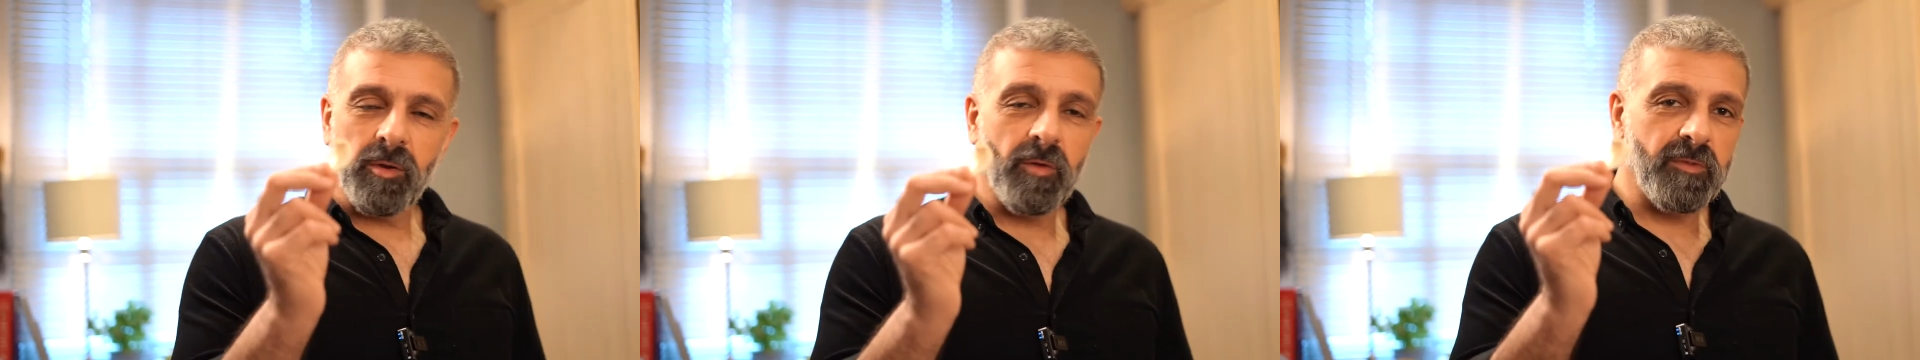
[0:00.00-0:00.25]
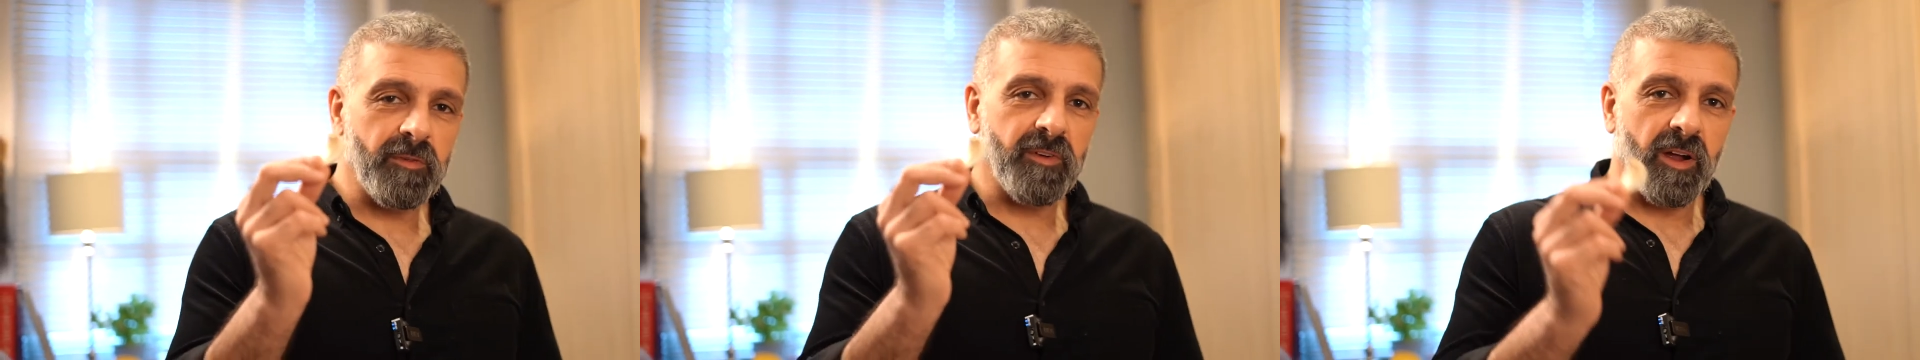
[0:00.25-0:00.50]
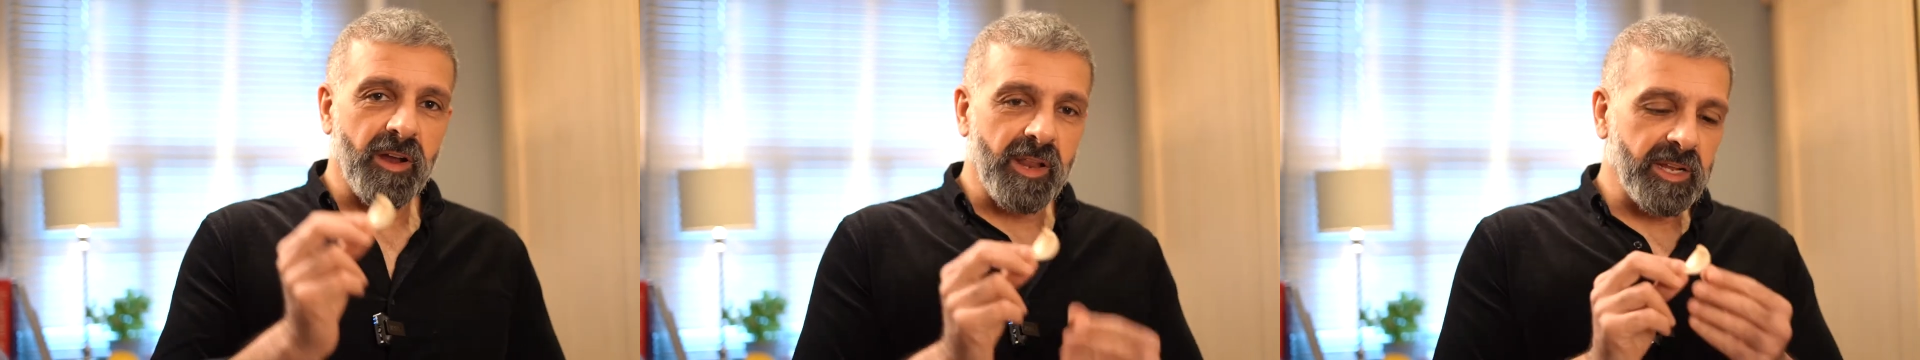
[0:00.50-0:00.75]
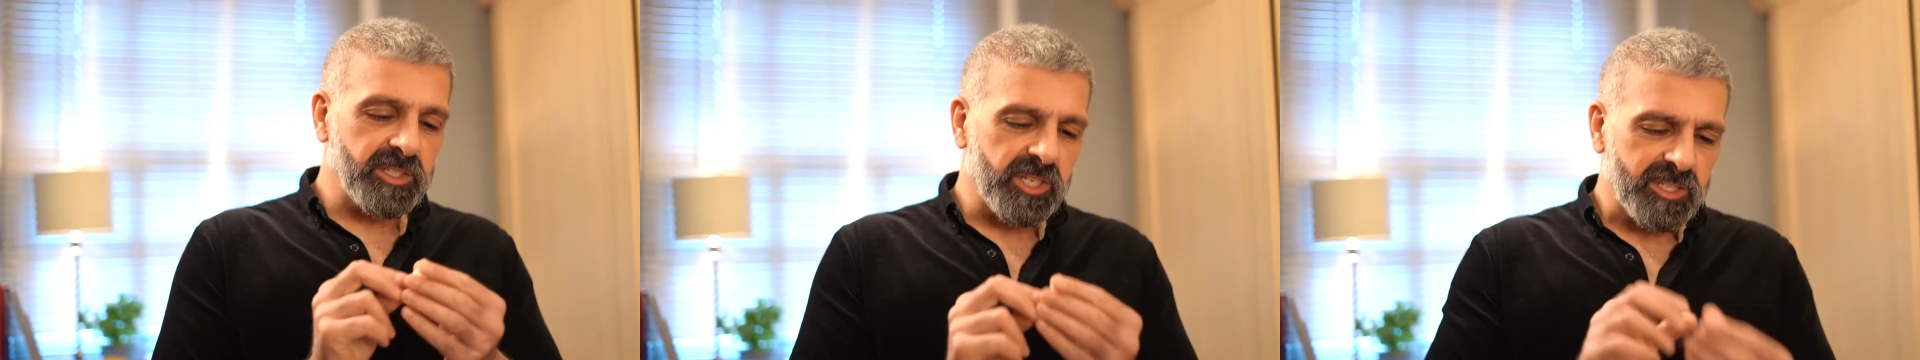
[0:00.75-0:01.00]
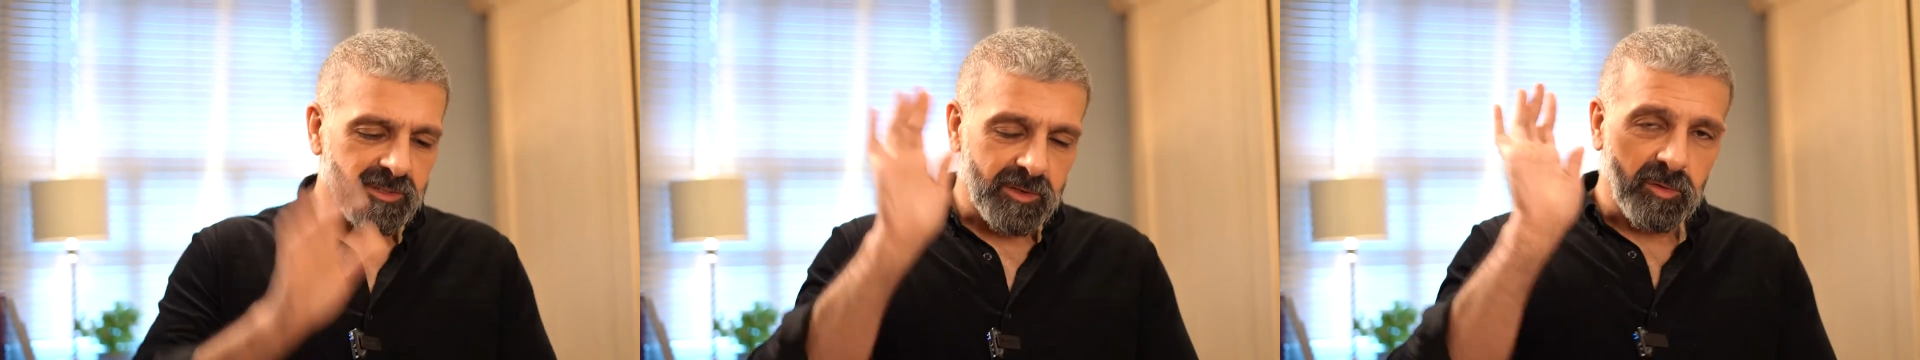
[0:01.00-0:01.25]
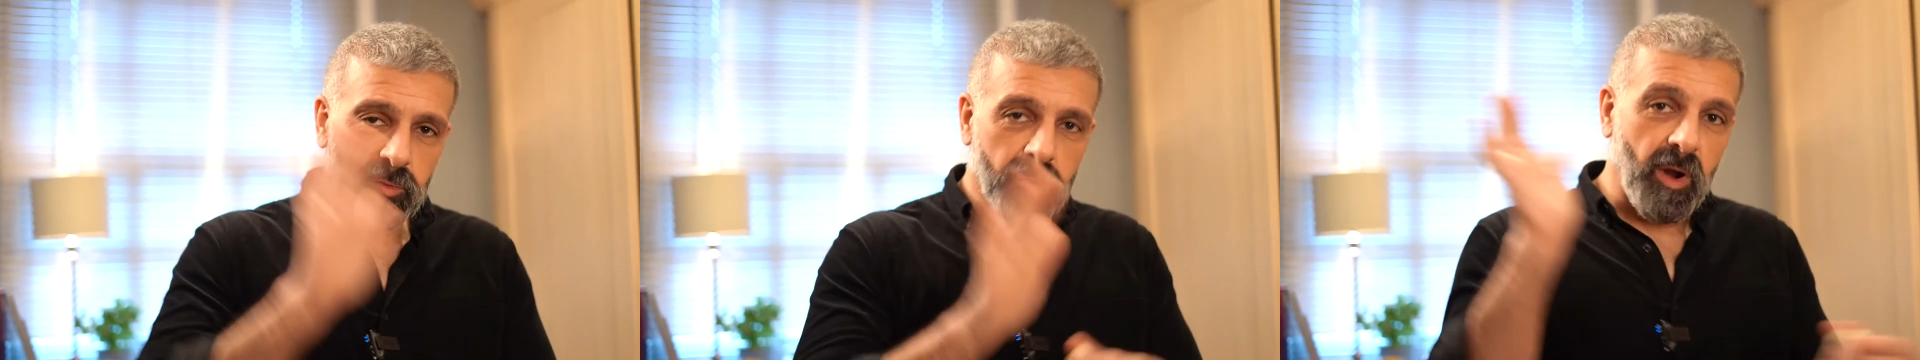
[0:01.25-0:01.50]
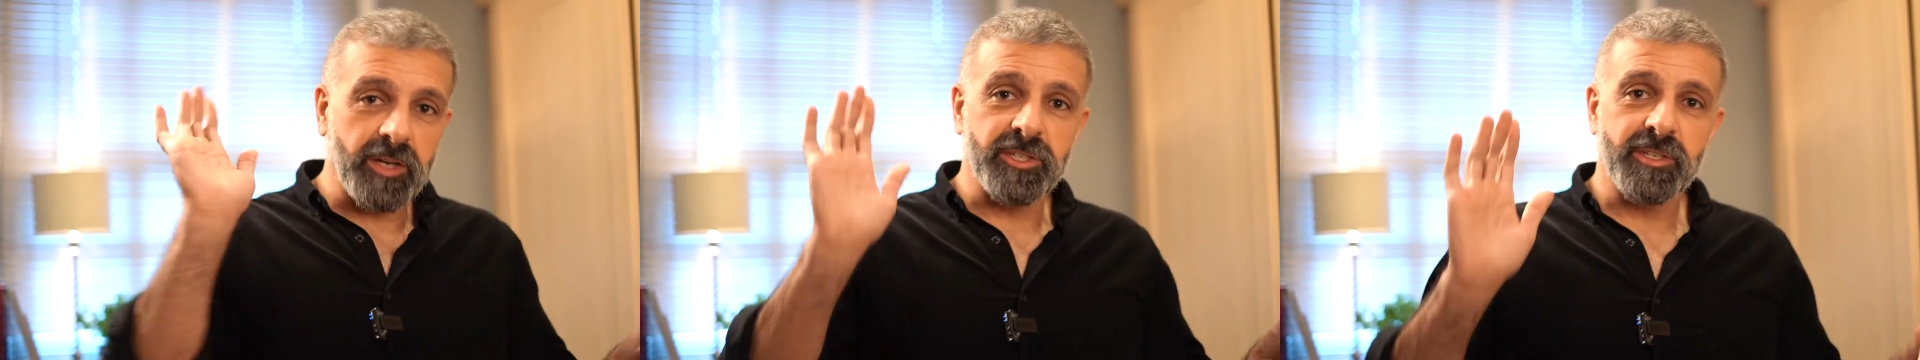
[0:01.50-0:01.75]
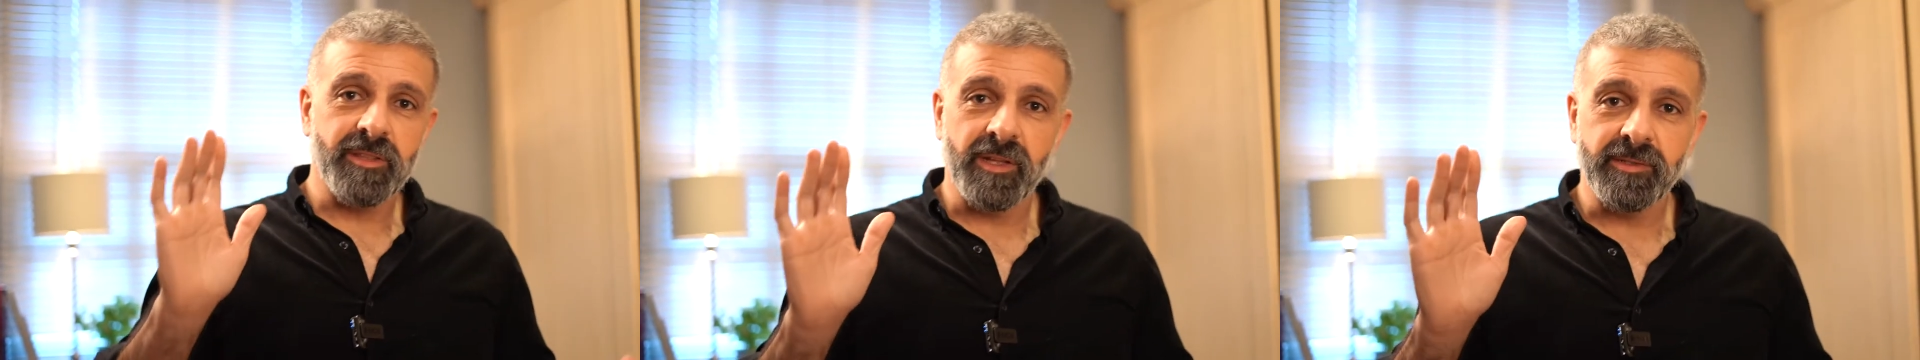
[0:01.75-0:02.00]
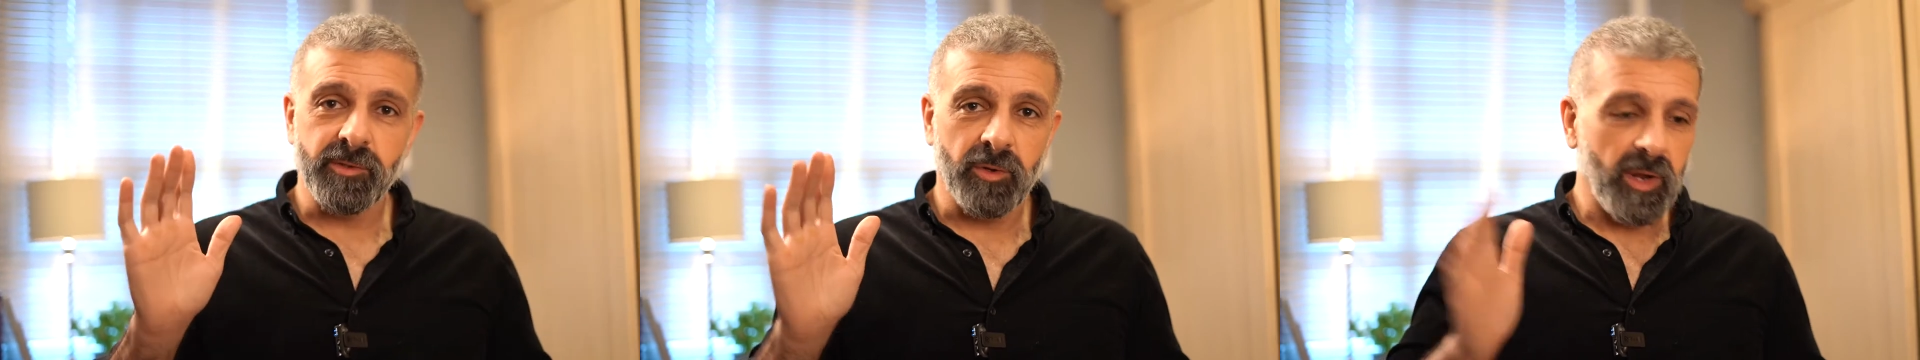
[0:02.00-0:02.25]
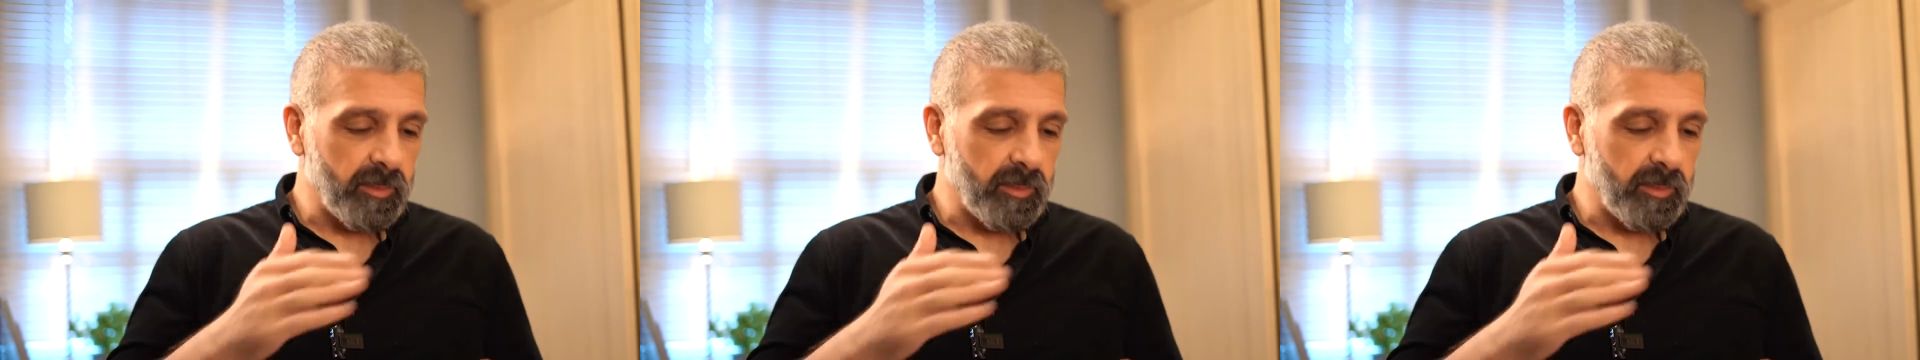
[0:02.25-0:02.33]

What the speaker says: clove of garlic, just crushed, that's all.